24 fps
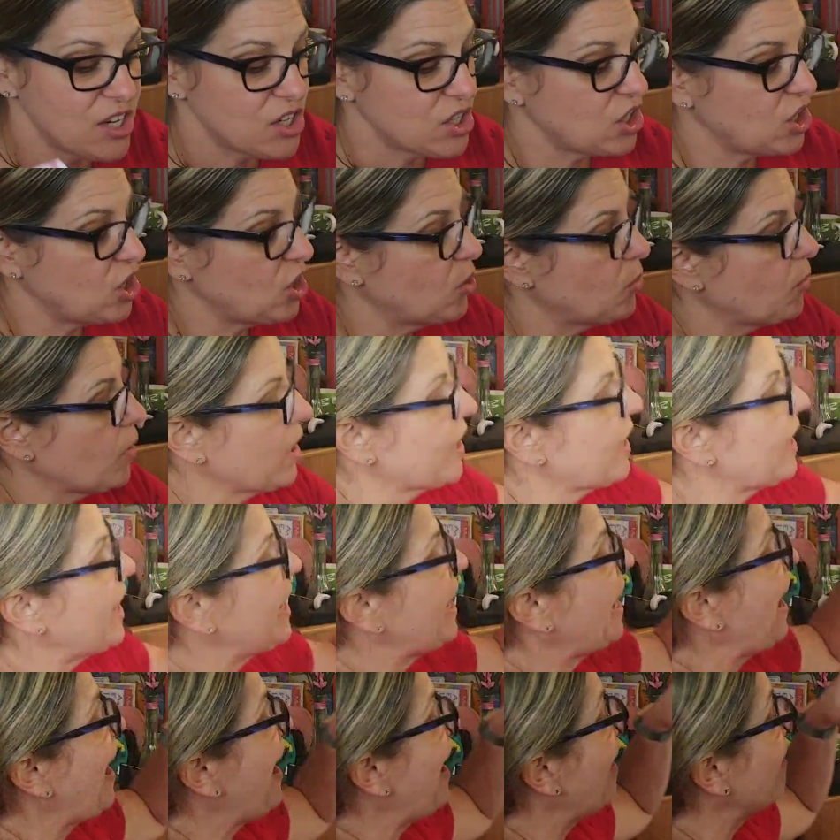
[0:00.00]
you are going to
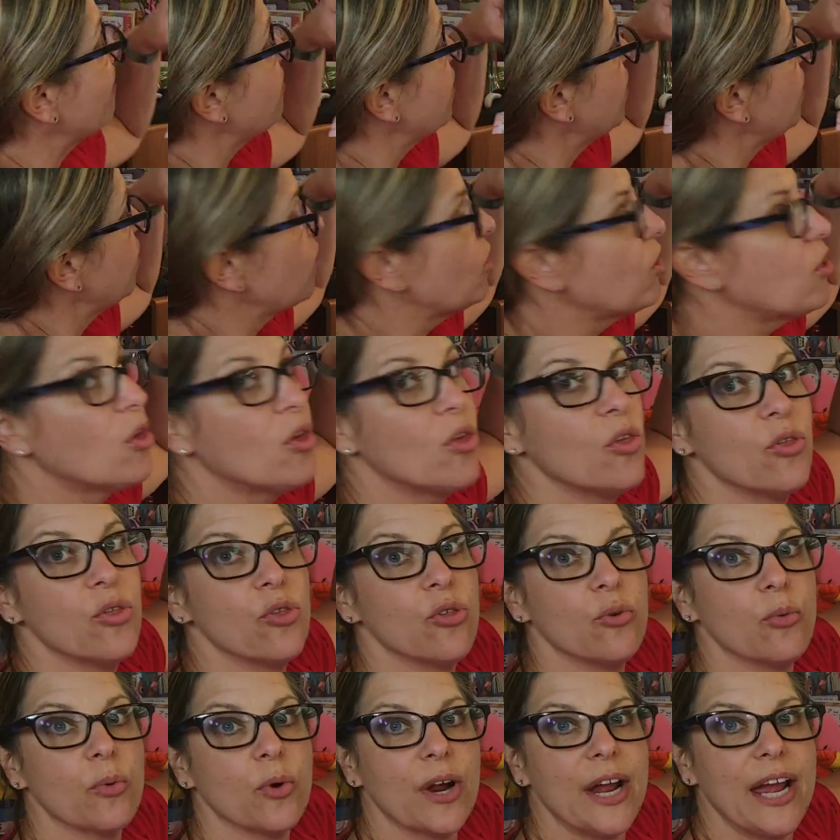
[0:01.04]
have
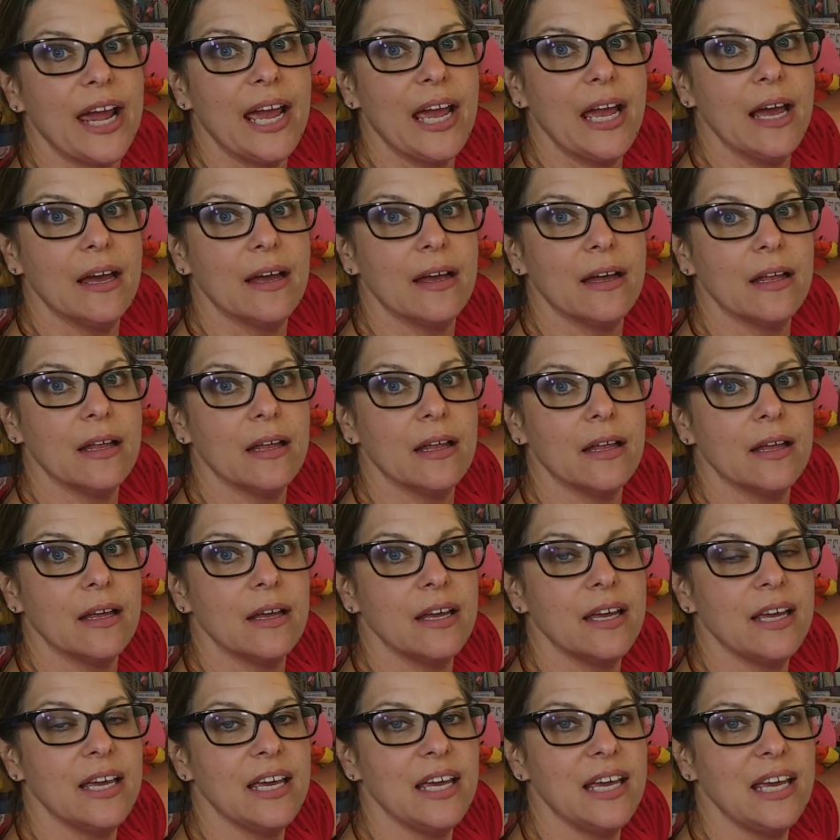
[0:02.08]
3
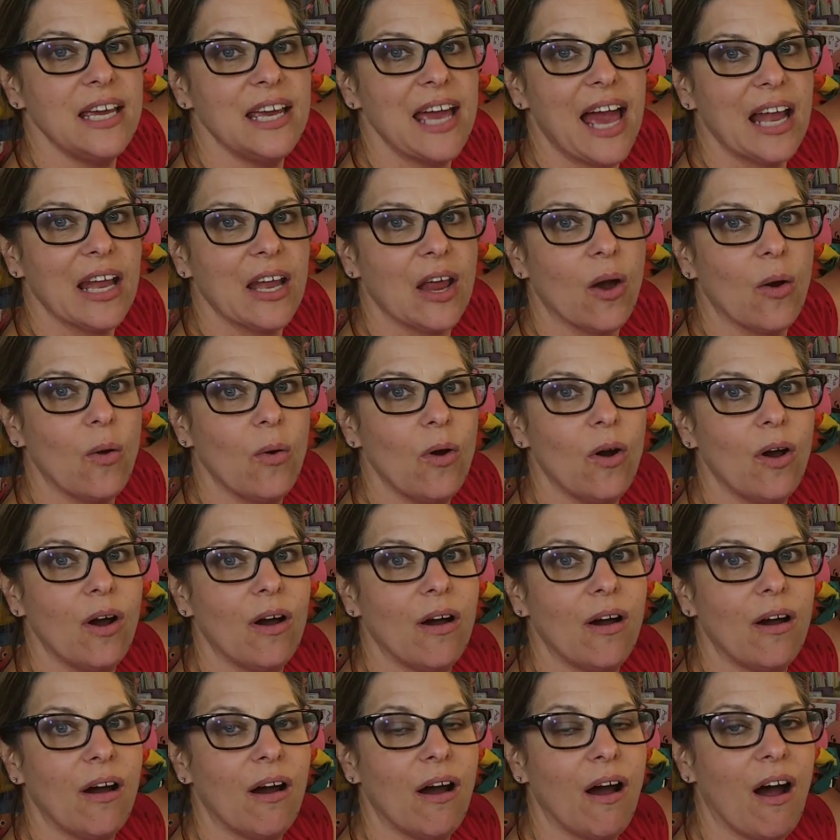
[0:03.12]
yellow
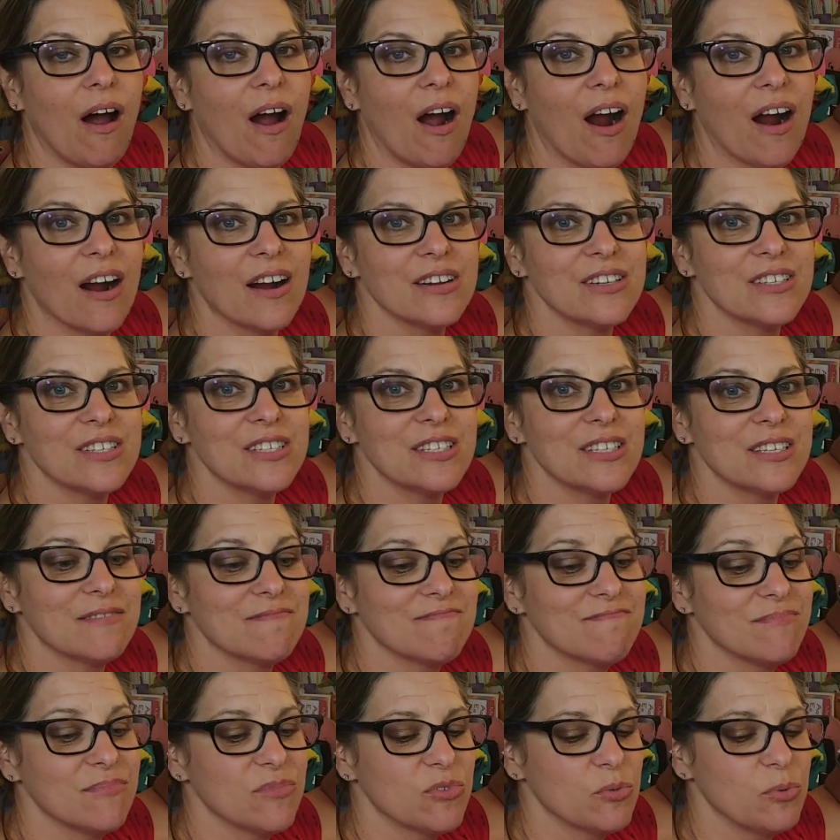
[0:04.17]
hearts.
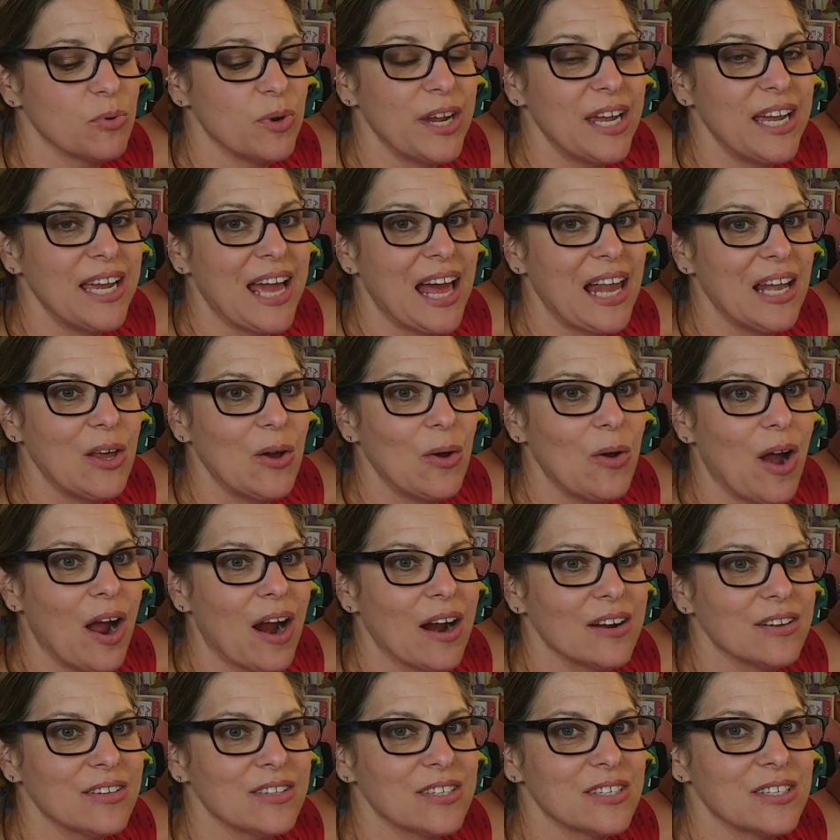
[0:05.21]
3 yellow
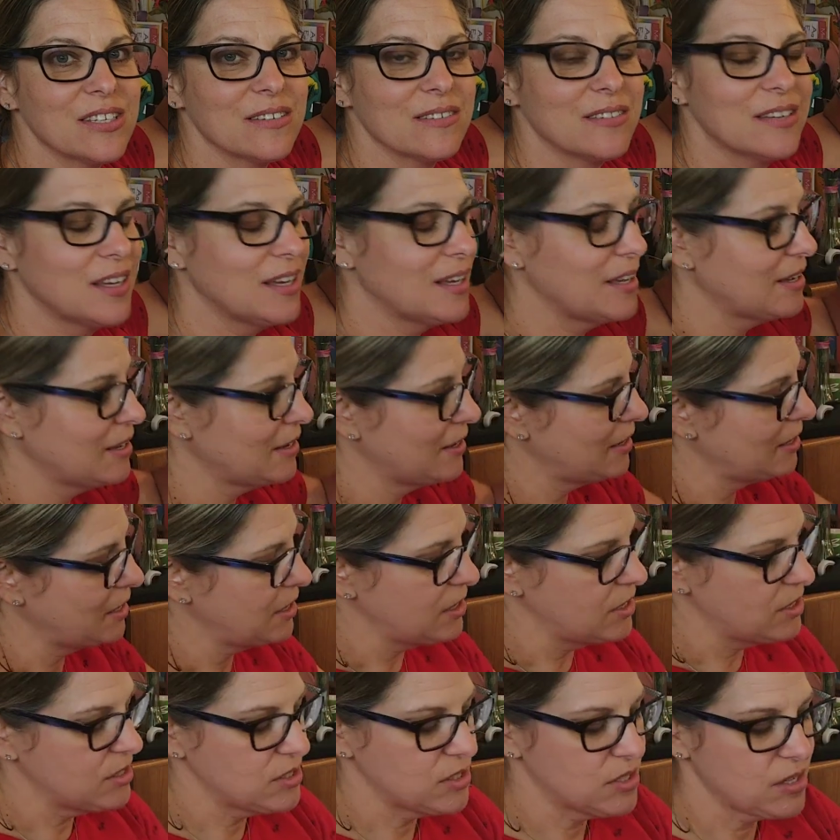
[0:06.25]
hearts.
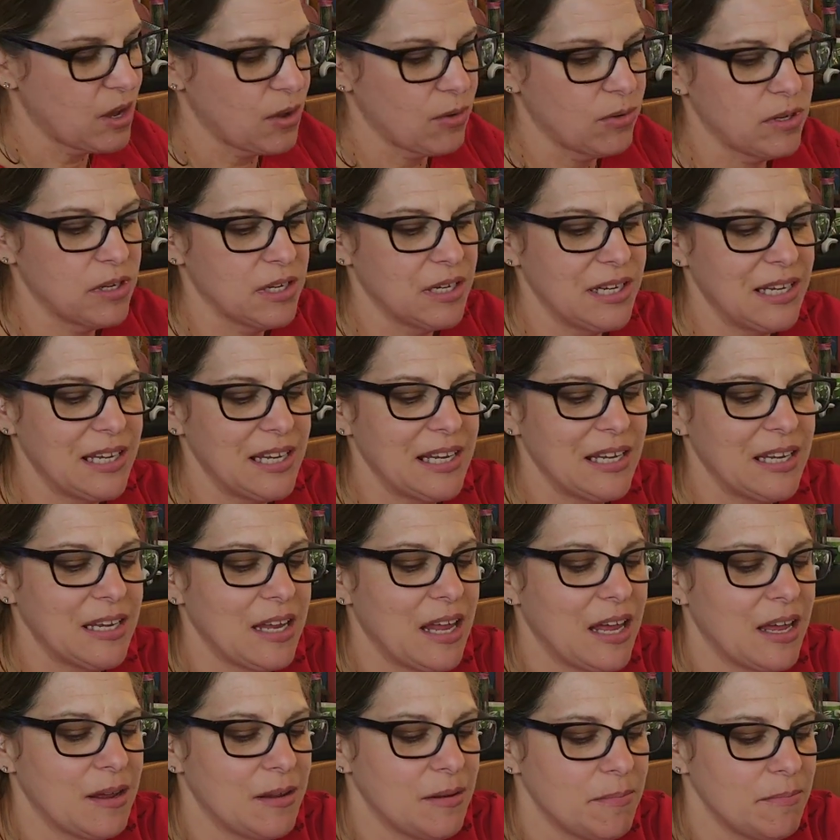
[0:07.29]
So,
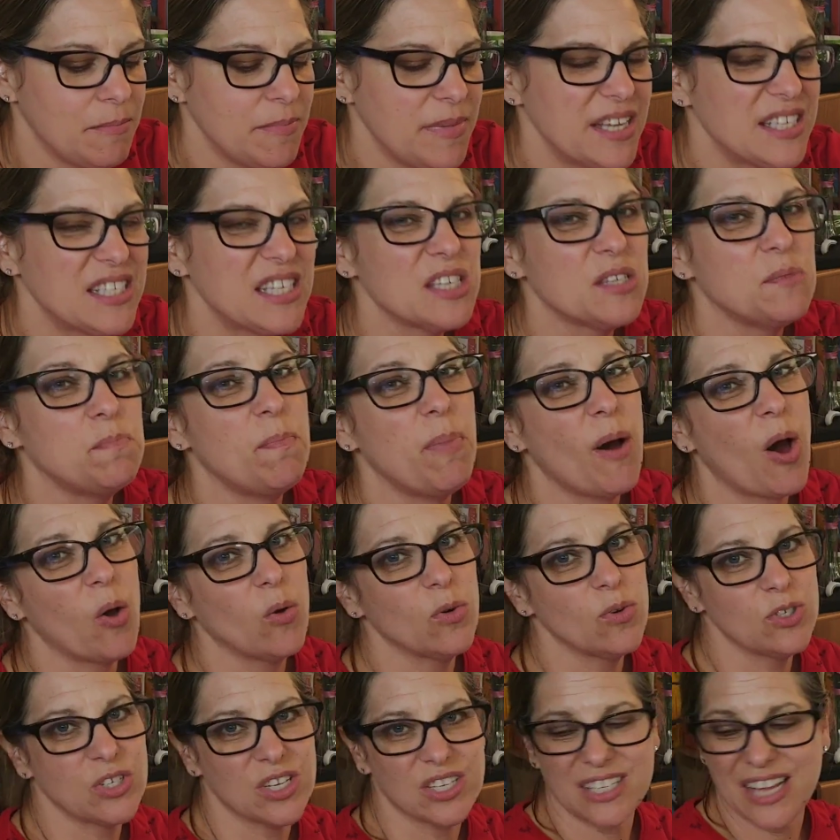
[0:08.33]
Mrs.
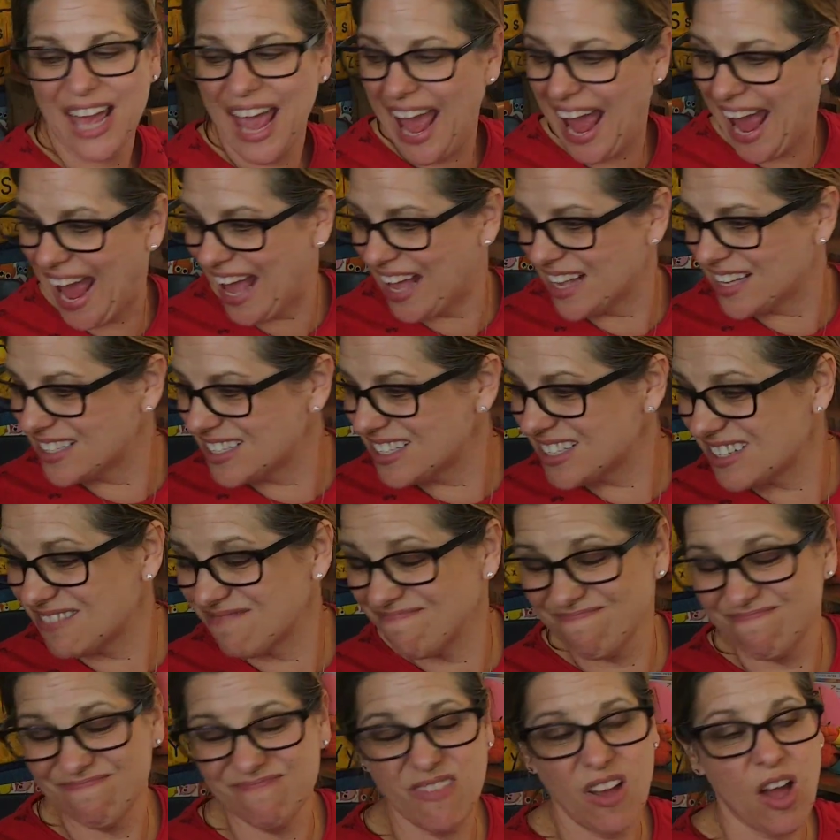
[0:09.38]
Bose's hands
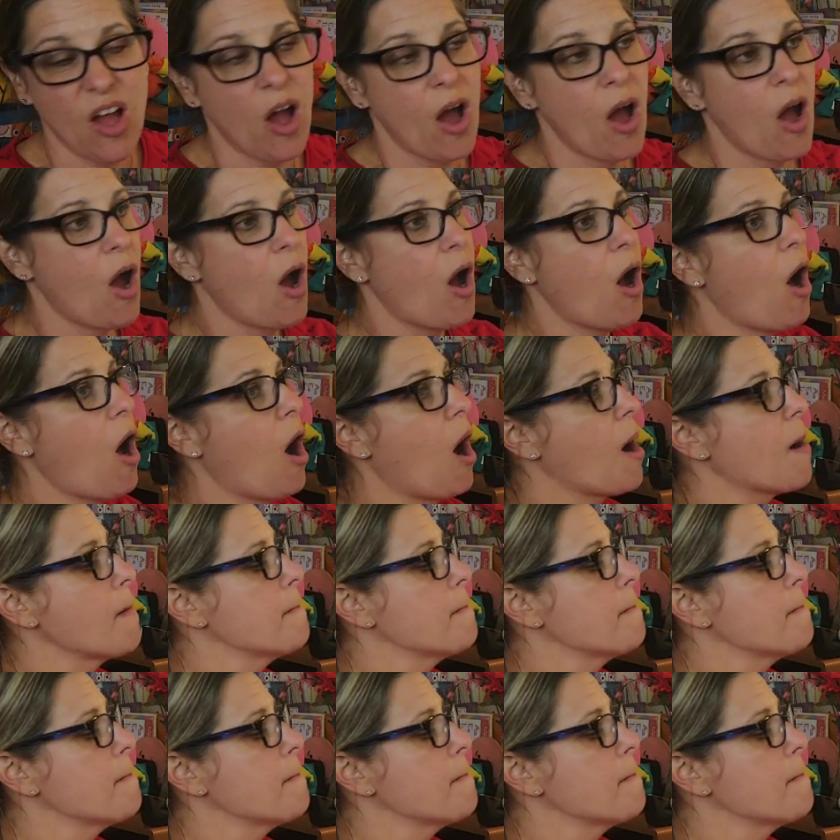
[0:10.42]
are